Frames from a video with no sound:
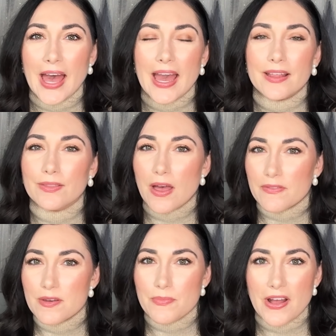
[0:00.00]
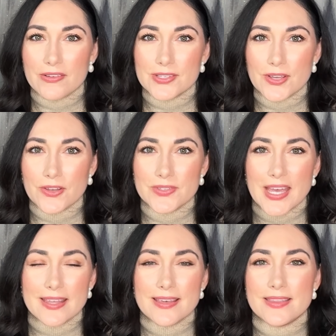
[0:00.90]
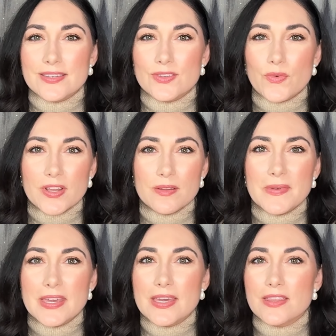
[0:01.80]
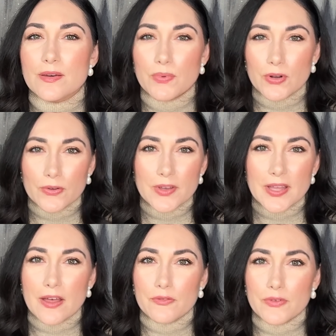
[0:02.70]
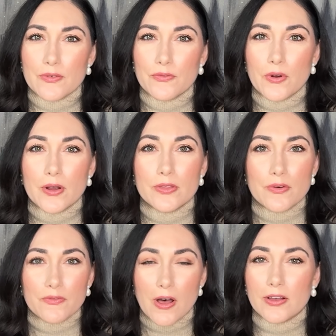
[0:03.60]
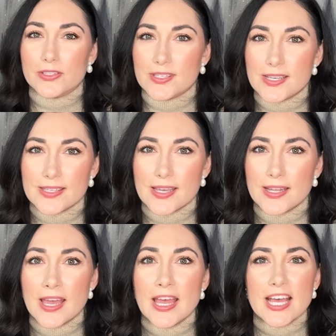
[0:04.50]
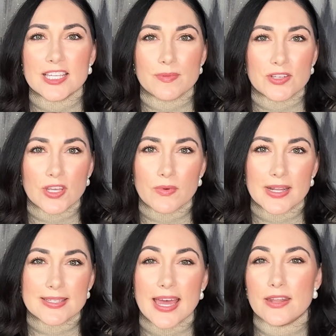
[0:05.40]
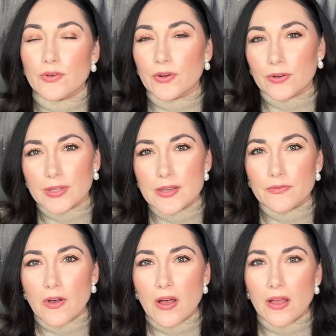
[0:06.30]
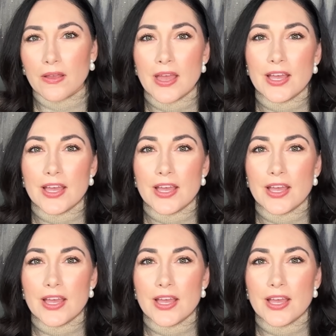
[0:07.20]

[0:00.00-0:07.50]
I love the brown tones. I think this is going to be the perfect outfit for the fall season, especially when it's kind of early fall.